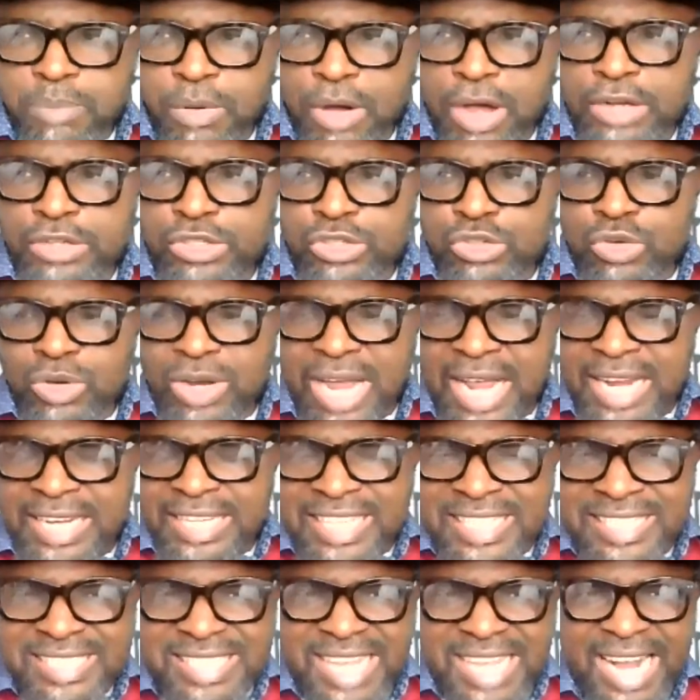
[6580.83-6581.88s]
but you
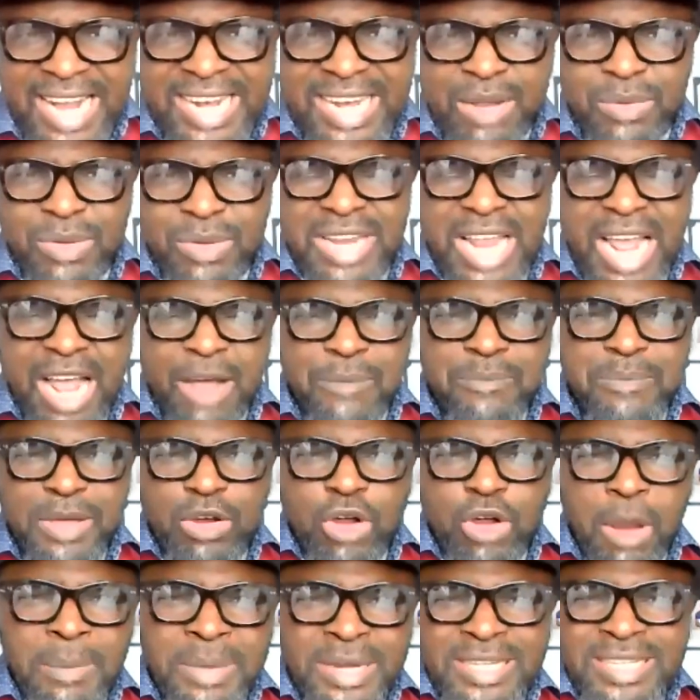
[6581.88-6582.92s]
can disagree without
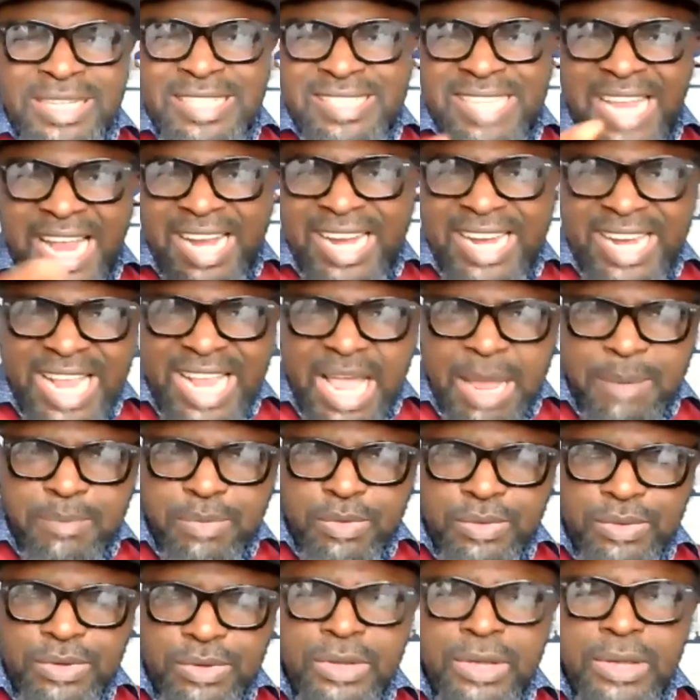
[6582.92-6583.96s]
becoming
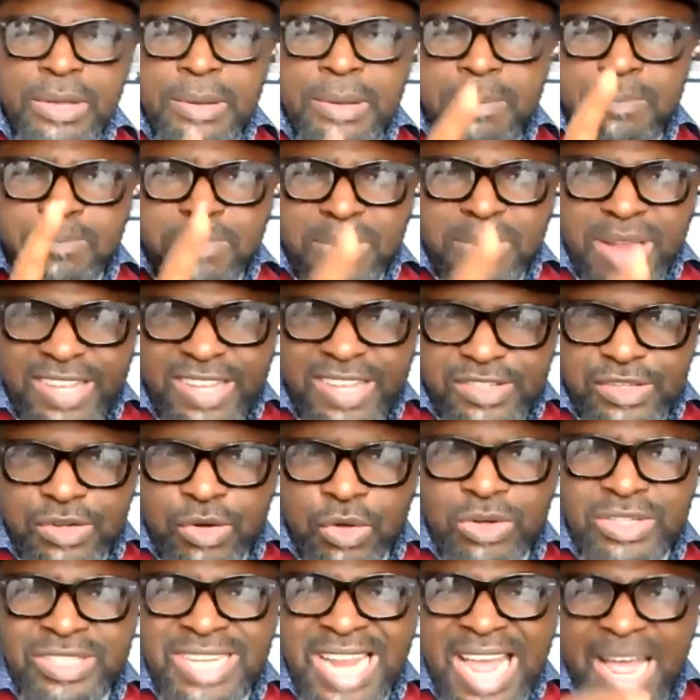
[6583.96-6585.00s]
disagreeable. Please
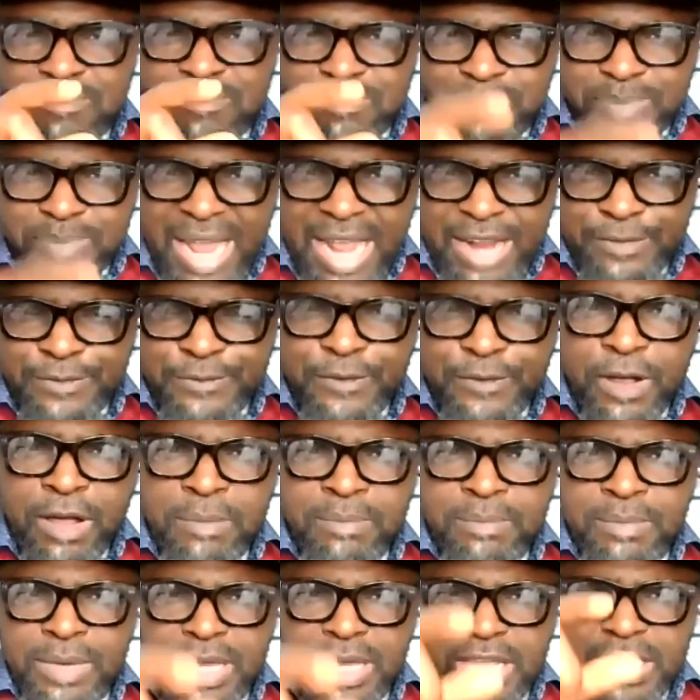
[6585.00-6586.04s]
note that
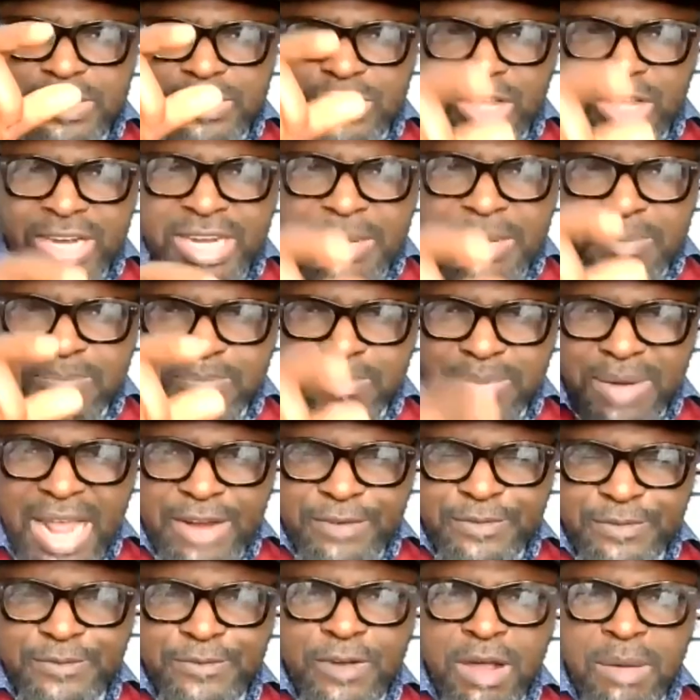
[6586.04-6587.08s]
platform is not the
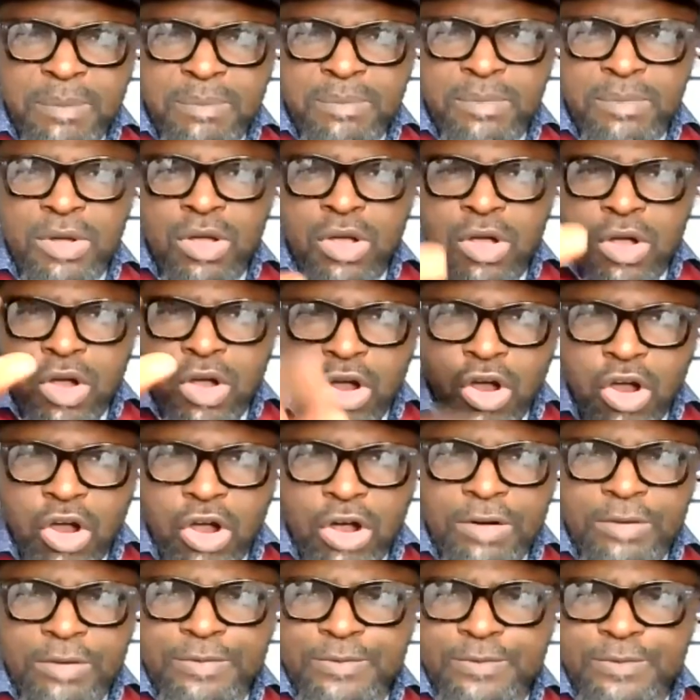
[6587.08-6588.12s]
platform
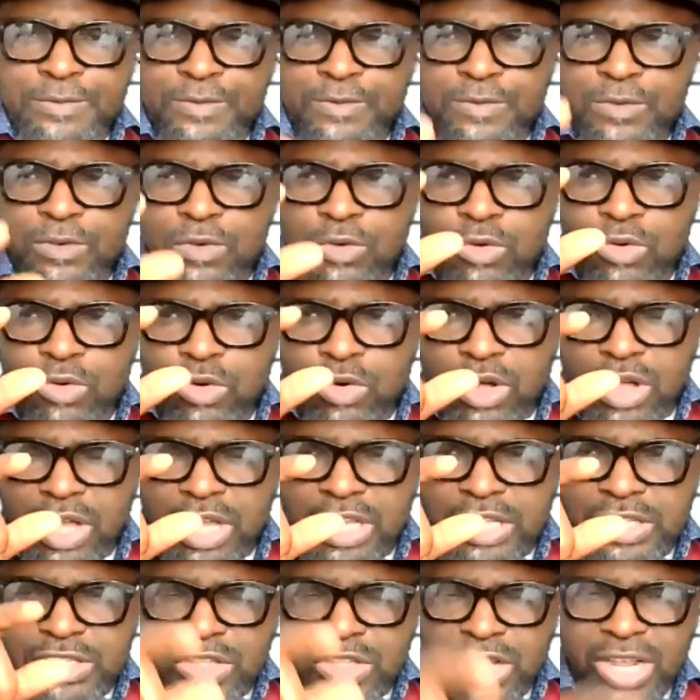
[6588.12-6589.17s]
of
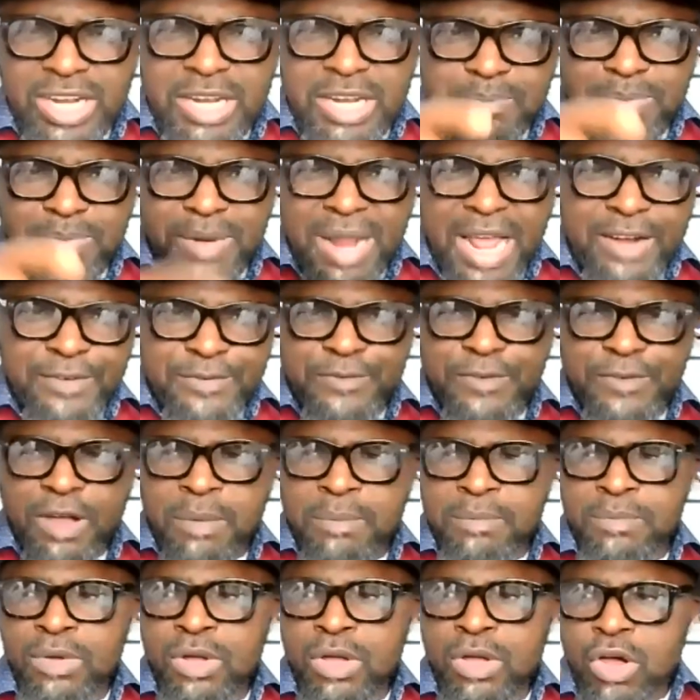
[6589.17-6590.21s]
is not the
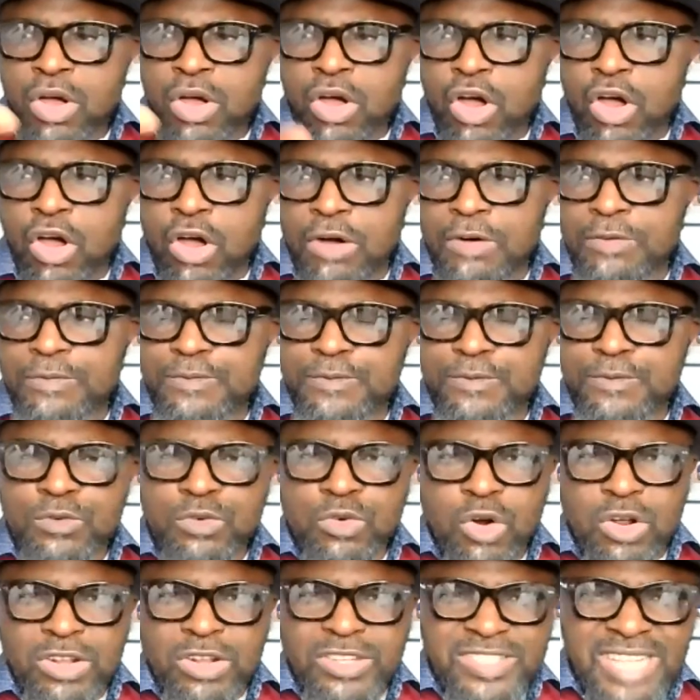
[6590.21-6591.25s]
platform of
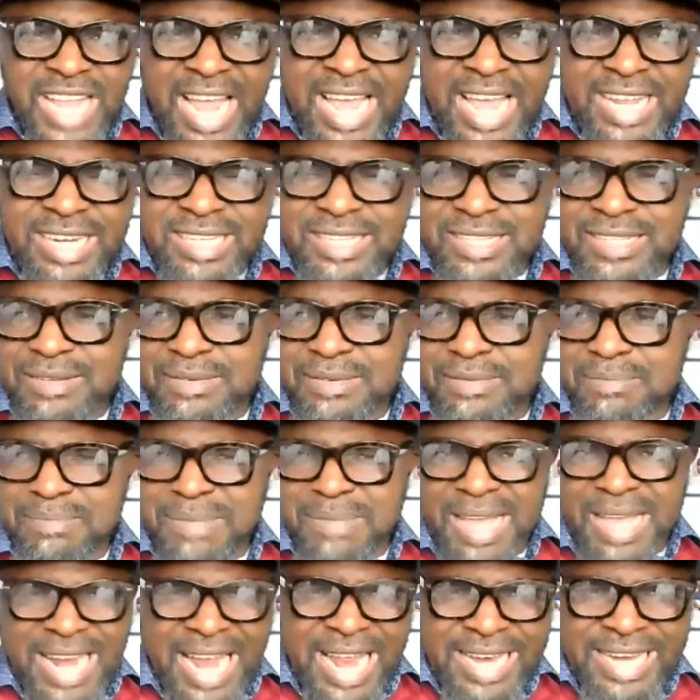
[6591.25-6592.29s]
roadside
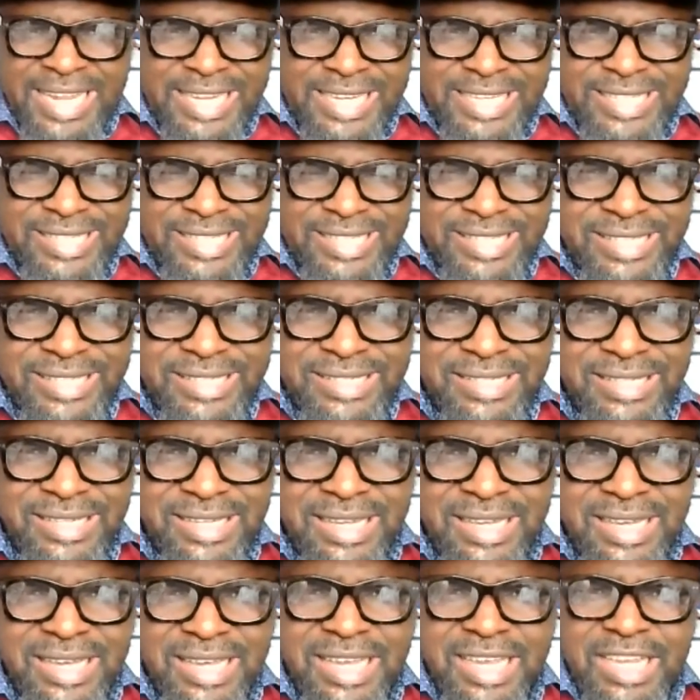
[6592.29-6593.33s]
mechanics.
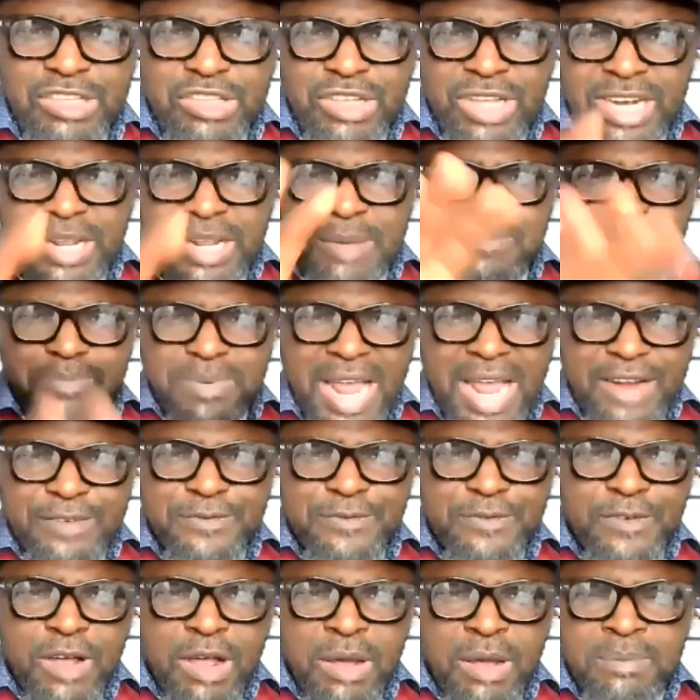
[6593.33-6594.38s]
It's not the
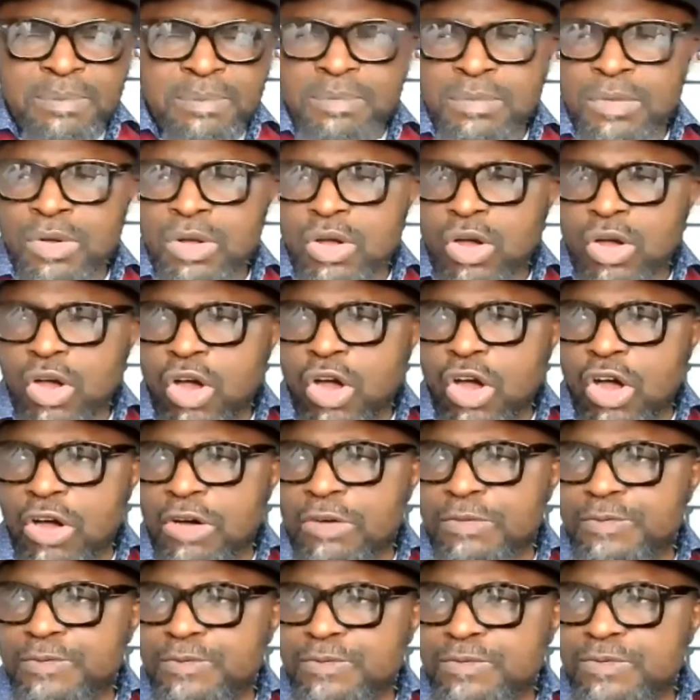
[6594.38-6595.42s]
platform
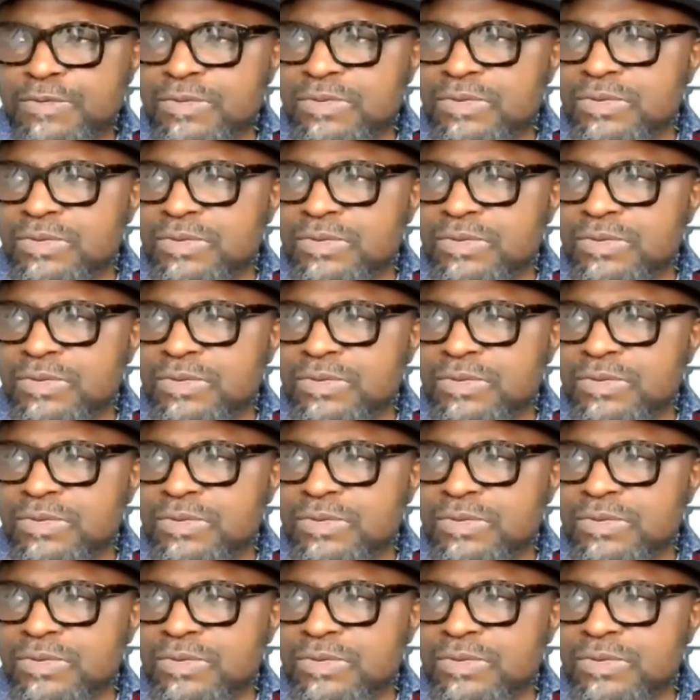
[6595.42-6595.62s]
of